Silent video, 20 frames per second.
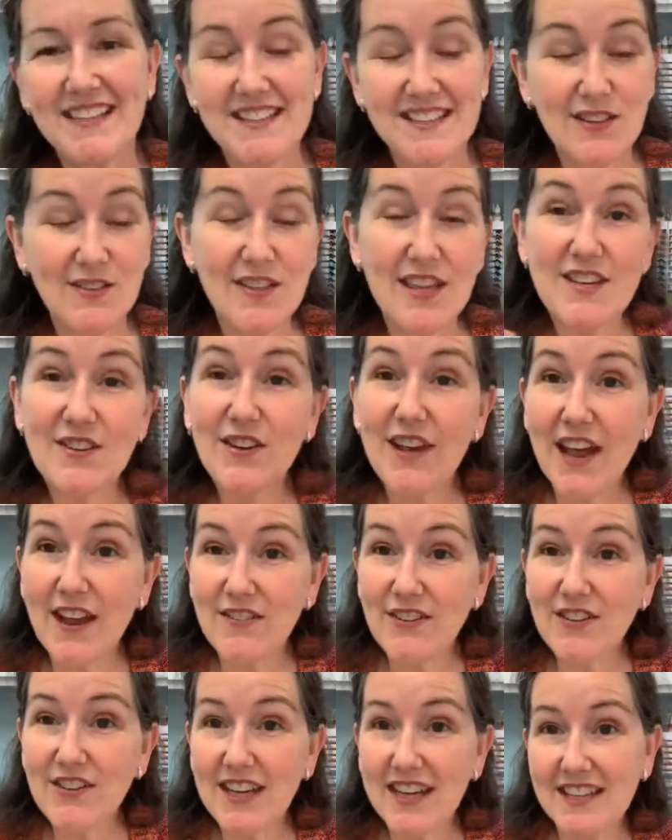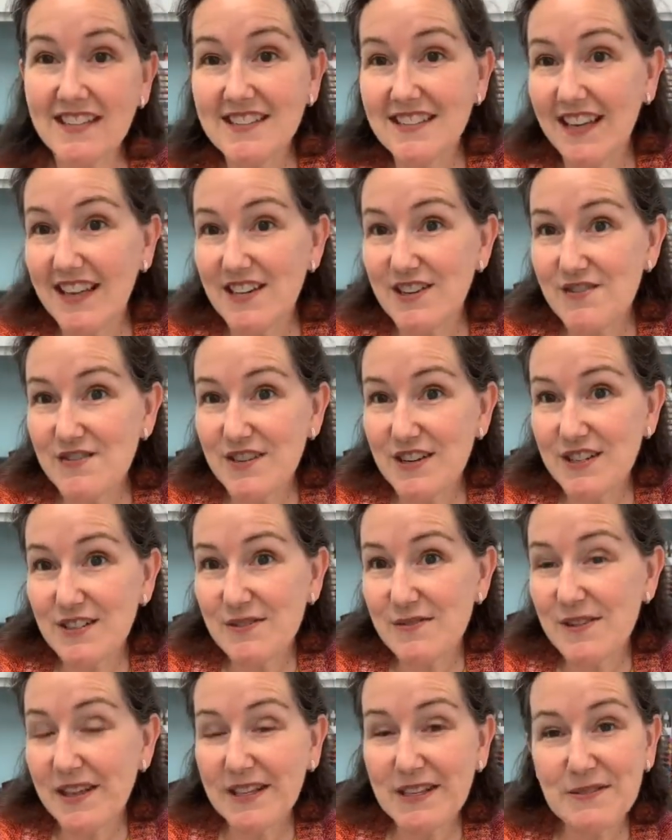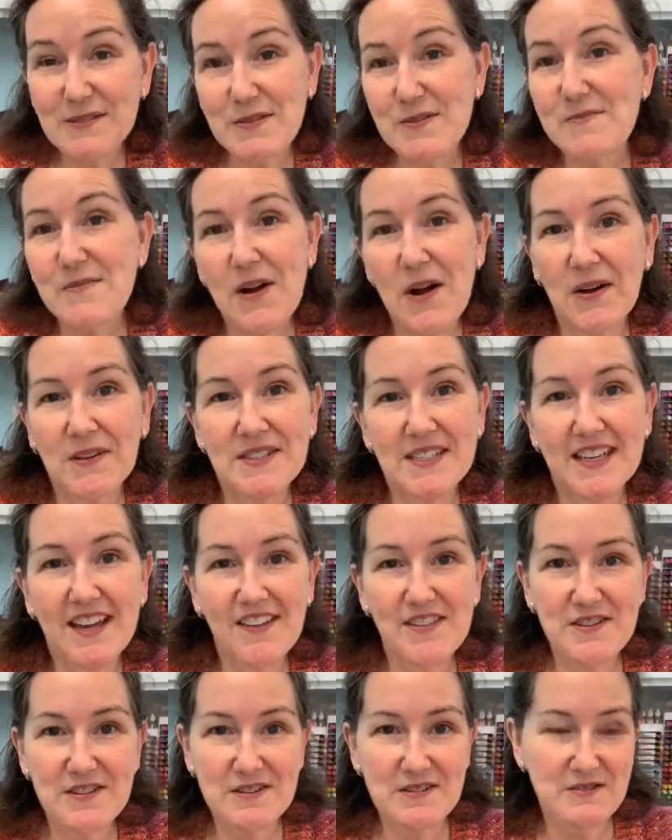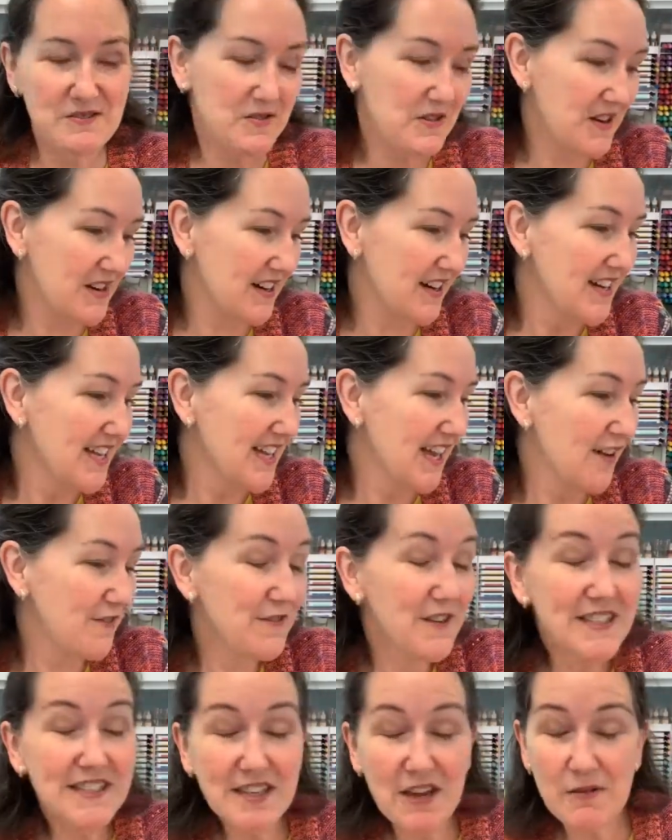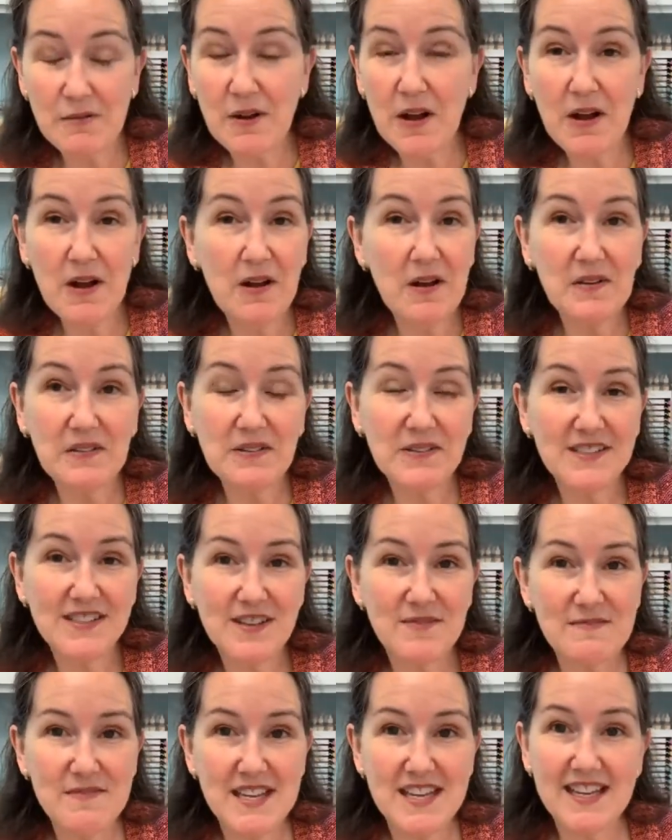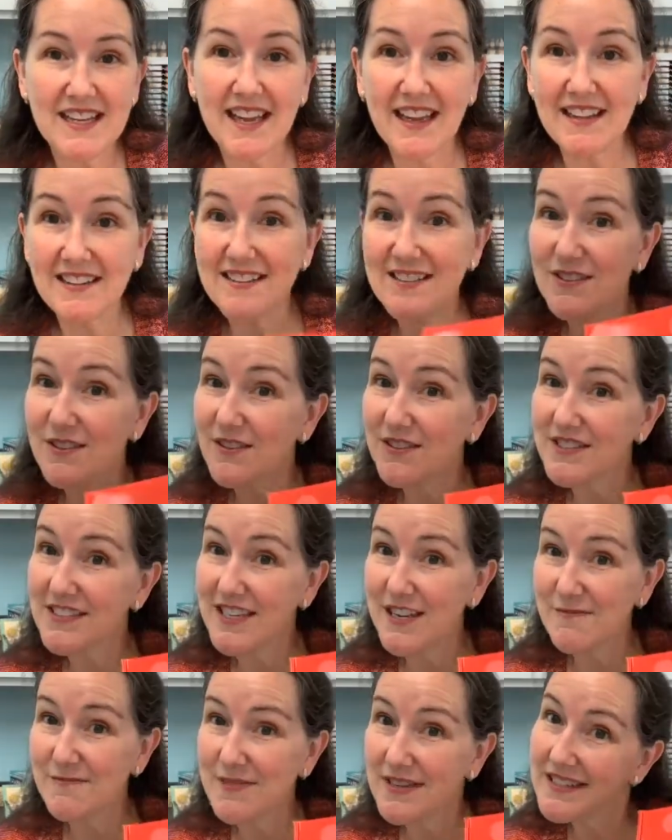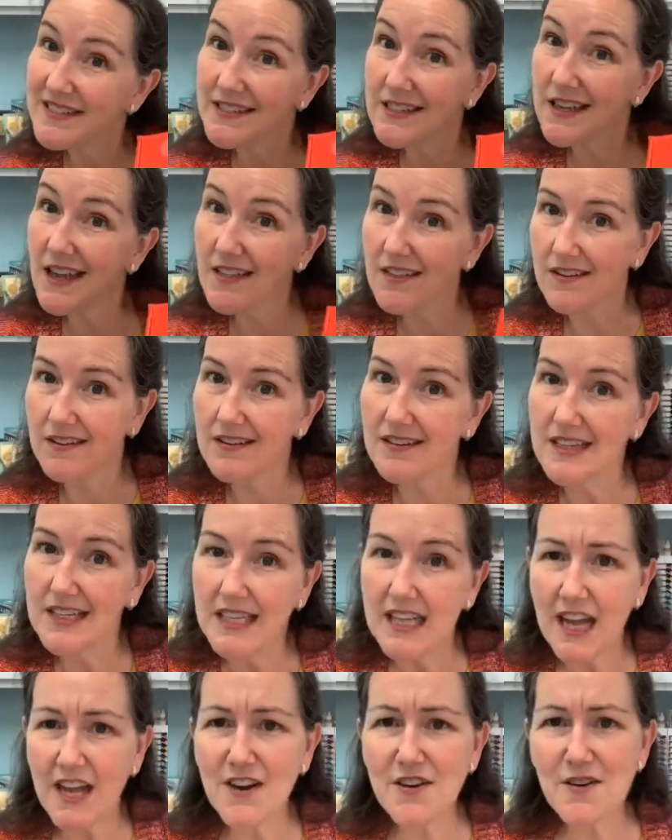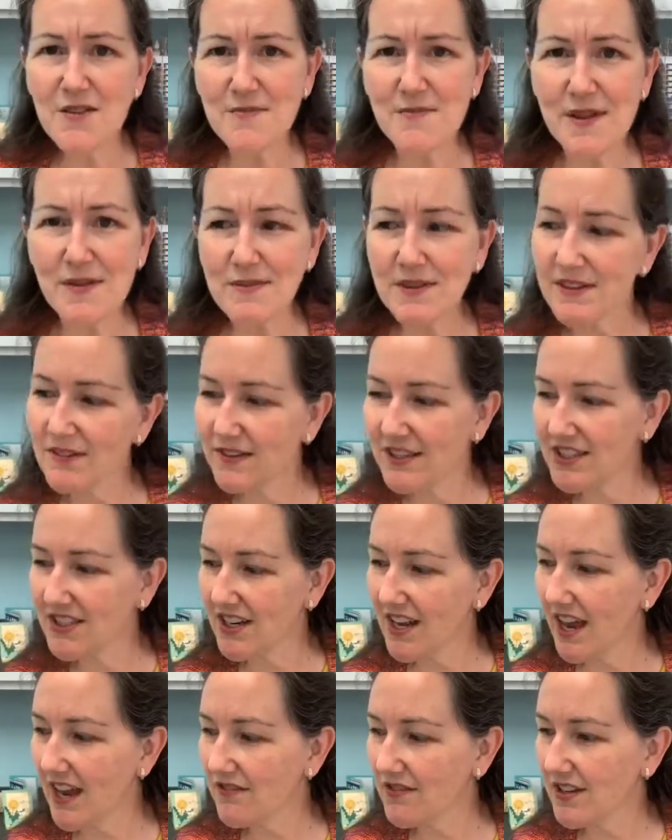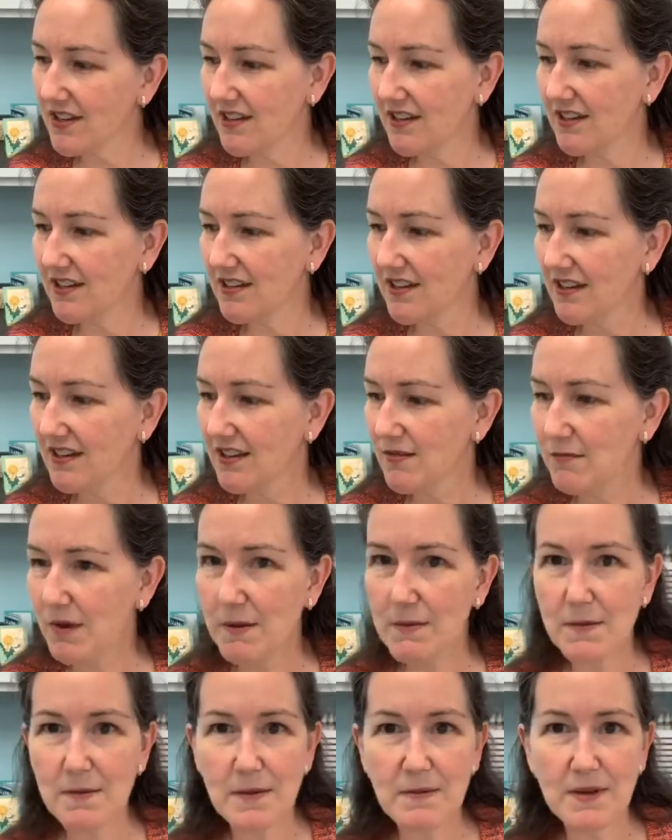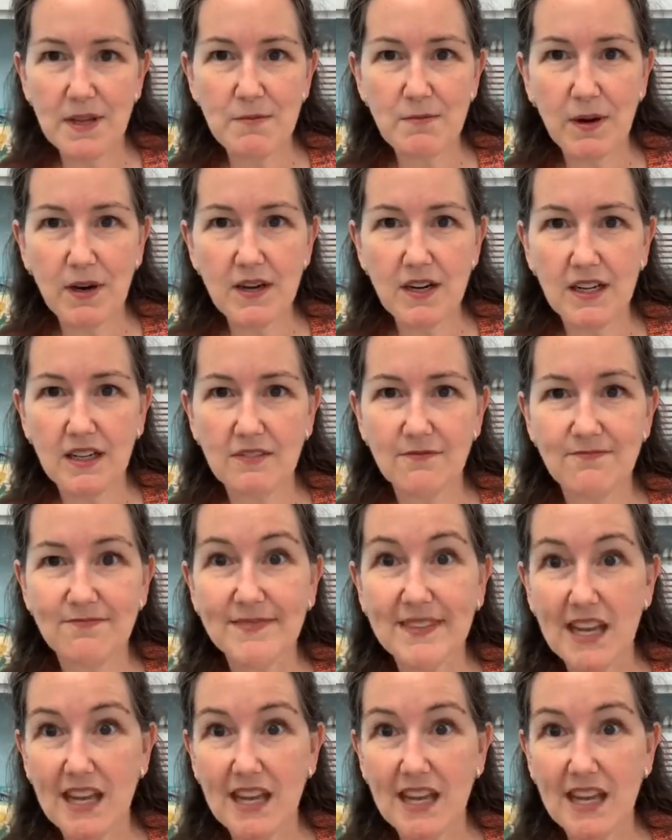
so then you'll have your kits and you could do like a Zoom call together or a FaceTime call or something and do your stamping together. I don't know, maybe we should have a paper pumpkin party.